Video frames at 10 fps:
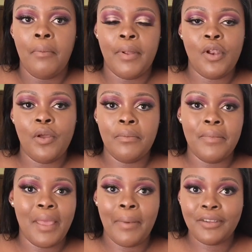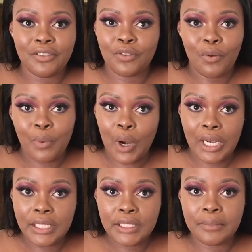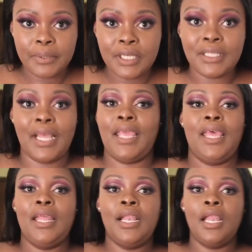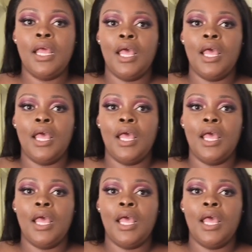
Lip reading: but knowing me, I might just go braless because I can.